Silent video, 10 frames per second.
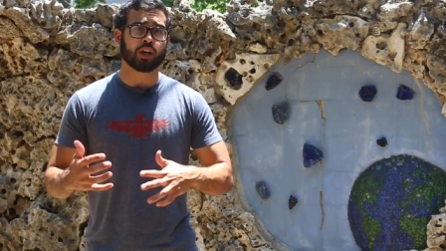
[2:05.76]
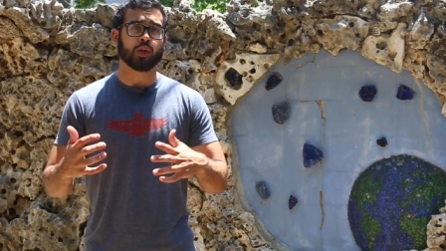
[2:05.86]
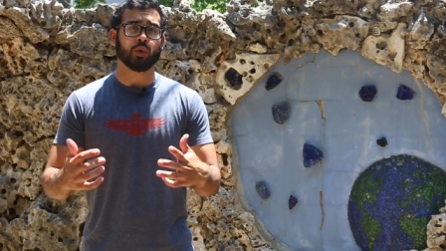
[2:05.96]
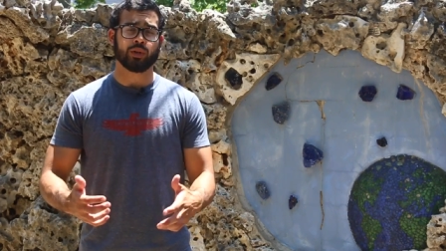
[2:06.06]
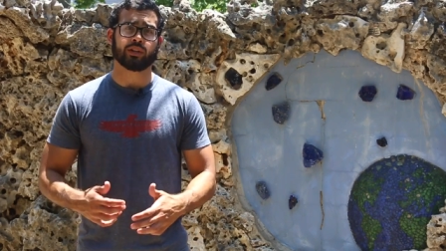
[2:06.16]
on
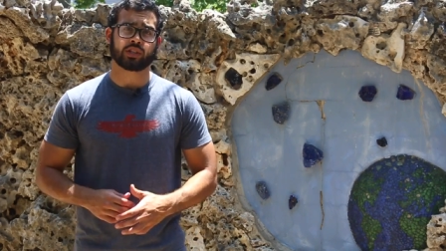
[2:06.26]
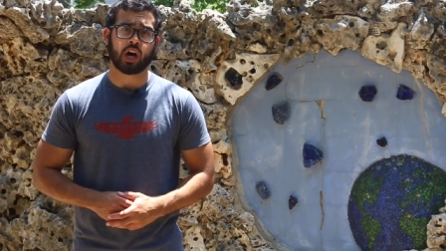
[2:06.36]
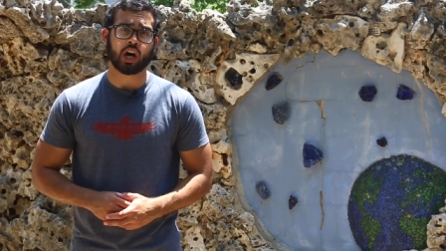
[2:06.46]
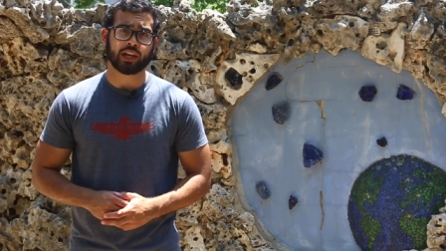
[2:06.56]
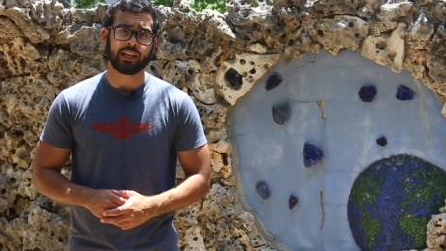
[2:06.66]
who you're
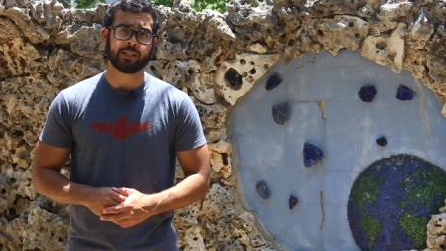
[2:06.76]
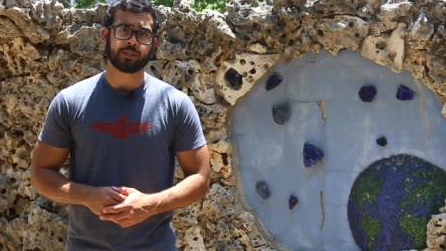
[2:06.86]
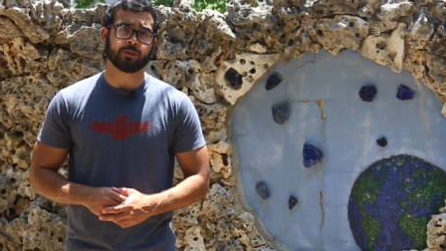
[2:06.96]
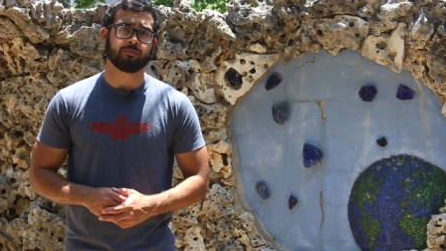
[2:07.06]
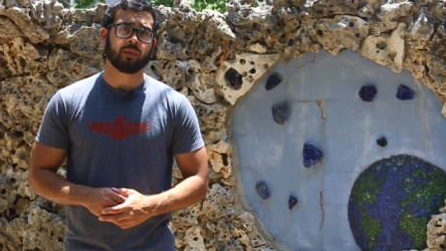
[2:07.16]
talking
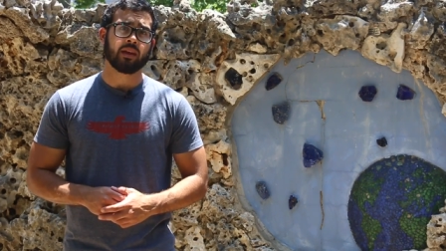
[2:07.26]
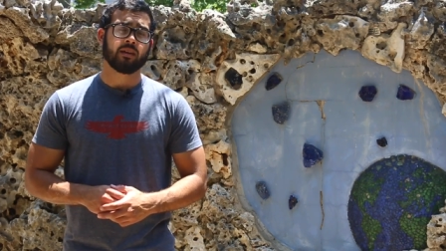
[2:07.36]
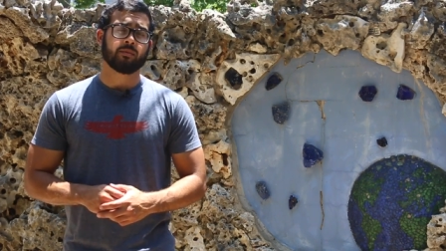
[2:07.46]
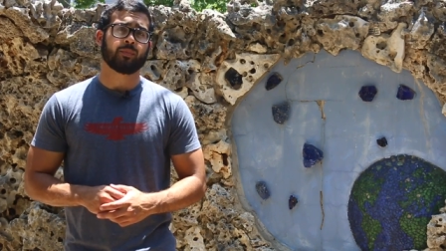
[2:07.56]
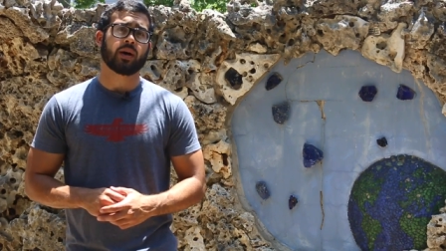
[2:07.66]
to,
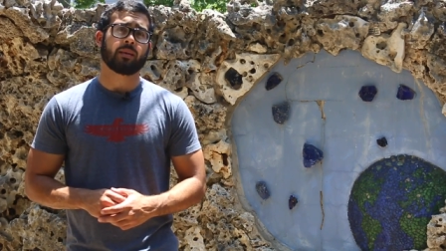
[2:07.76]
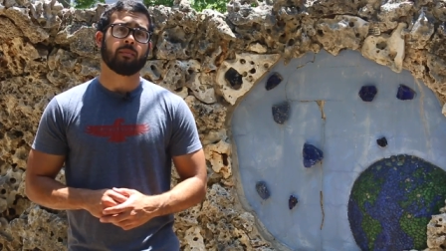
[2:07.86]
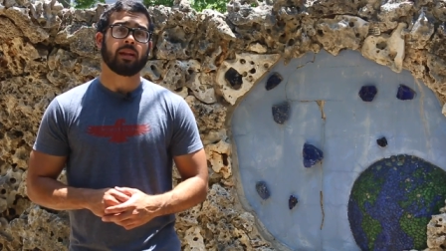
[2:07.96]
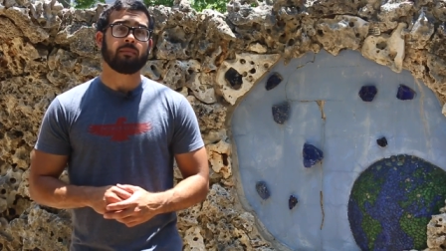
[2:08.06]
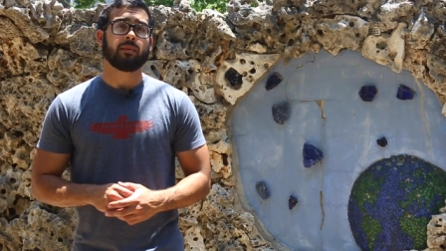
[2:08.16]
but
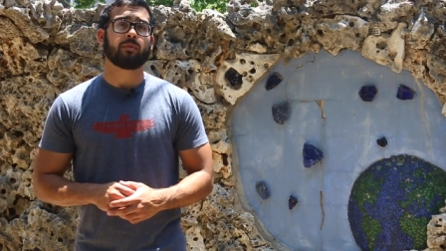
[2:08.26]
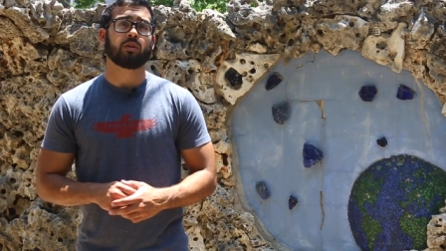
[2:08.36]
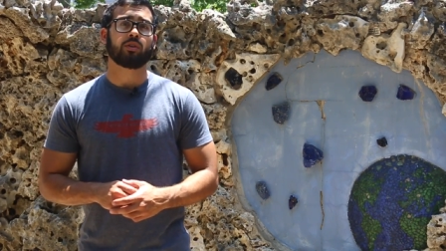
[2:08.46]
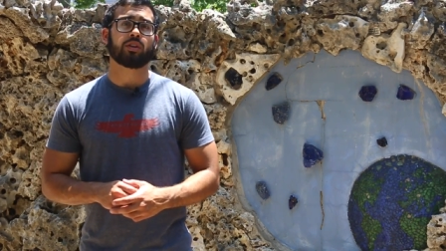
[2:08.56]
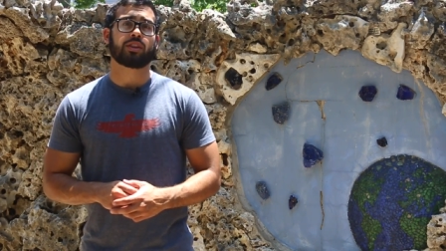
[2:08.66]
many
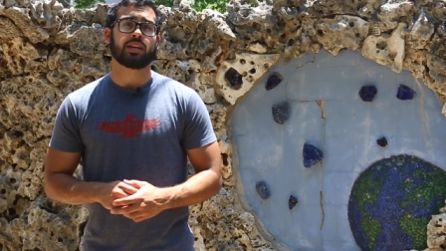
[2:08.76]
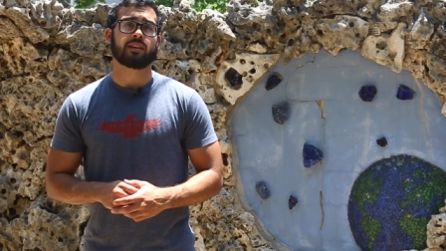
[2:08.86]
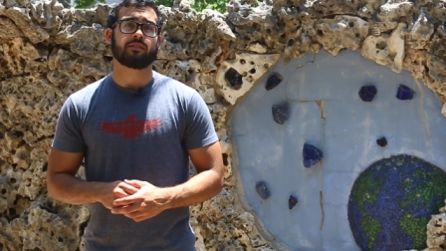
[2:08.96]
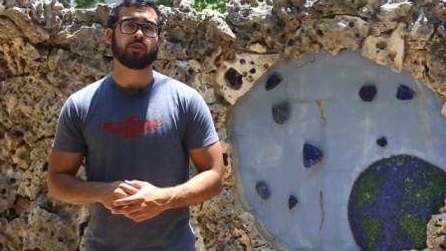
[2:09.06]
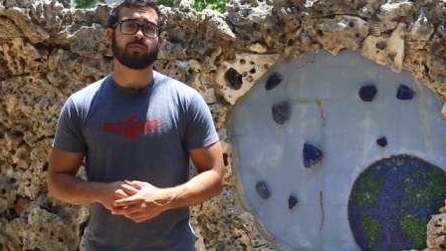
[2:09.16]
people
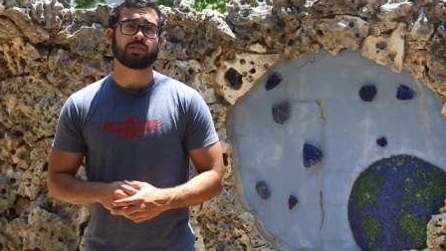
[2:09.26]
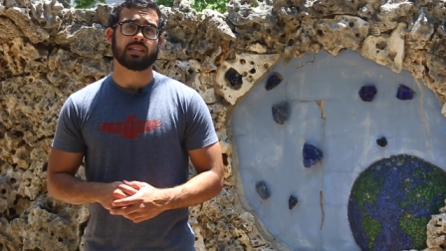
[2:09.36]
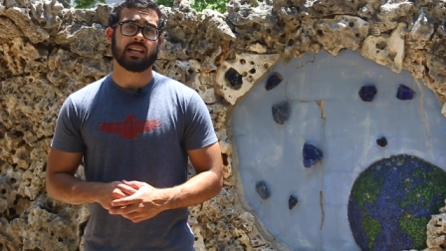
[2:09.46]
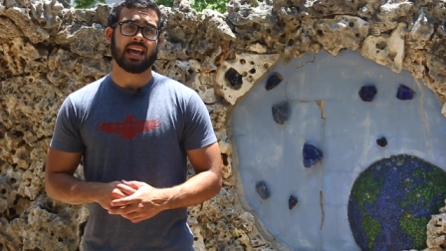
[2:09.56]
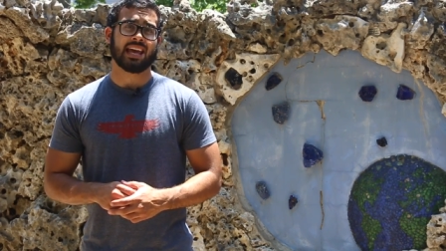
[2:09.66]
think of Huperzine